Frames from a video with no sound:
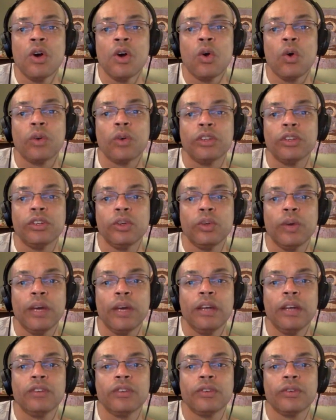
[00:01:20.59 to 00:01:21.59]
or the new
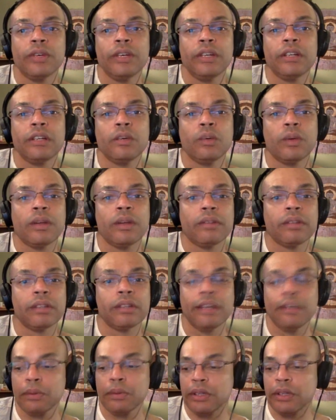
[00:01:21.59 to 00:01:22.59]
age arena, whatever
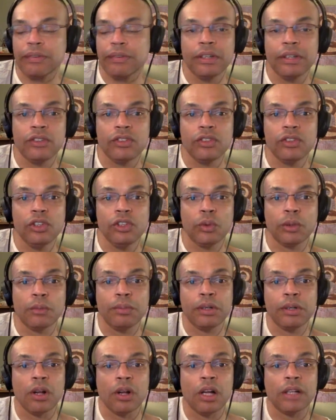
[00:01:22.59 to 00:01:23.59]
label definition you want to
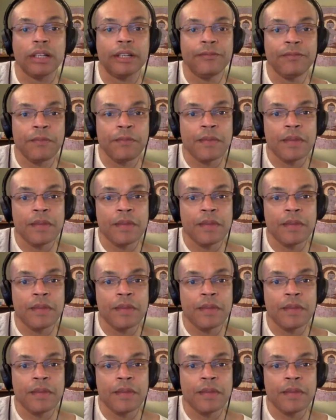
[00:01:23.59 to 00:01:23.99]
put on it,